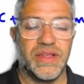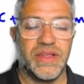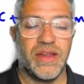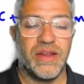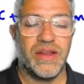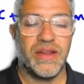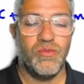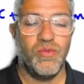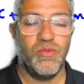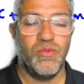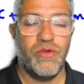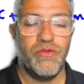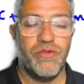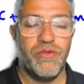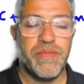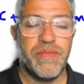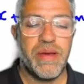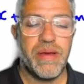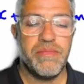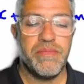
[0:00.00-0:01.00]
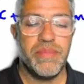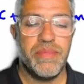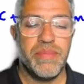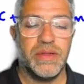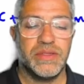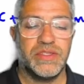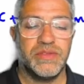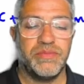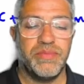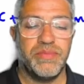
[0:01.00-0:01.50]
And I will
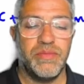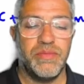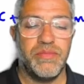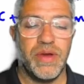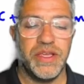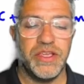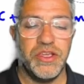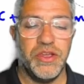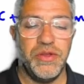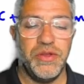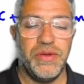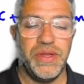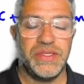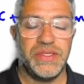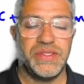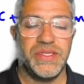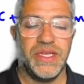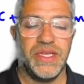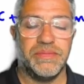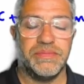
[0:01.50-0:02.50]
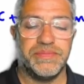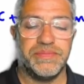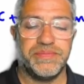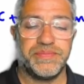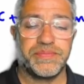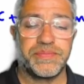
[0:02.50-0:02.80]
remember to put my units in.